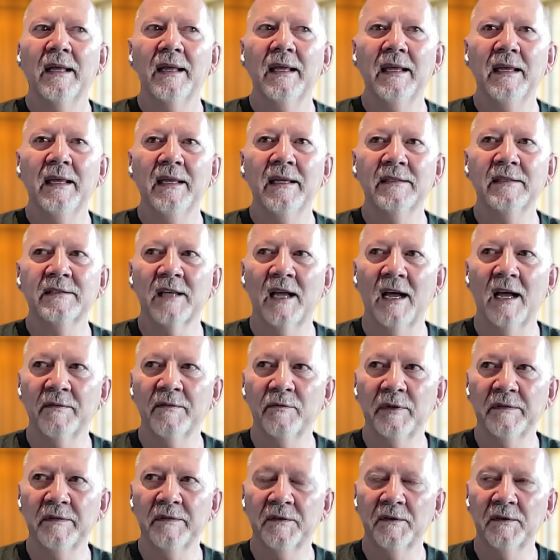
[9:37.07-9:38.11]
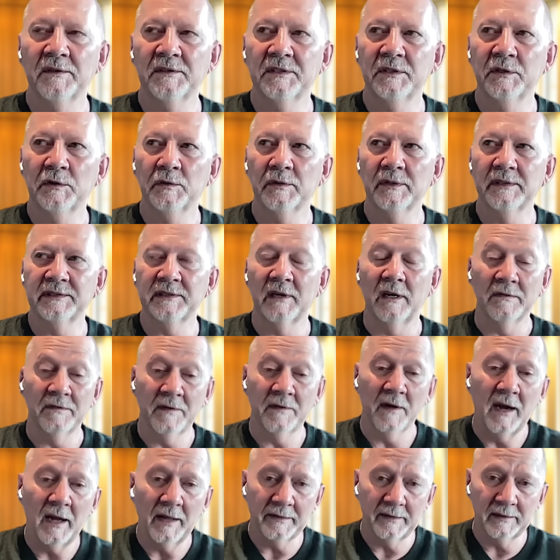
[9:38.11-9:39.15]
he is often referred to as our
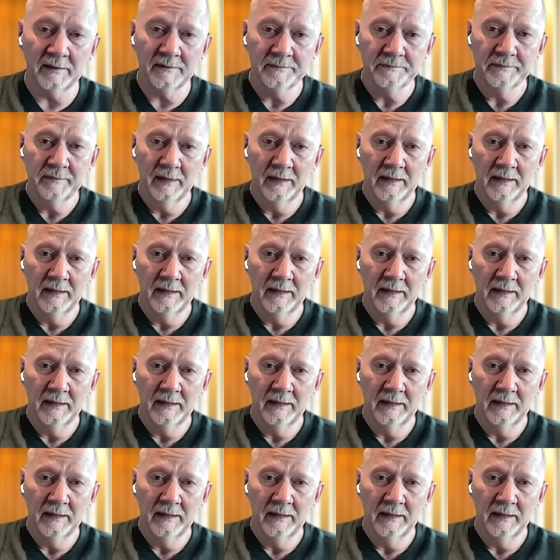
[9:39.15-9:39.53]
Father.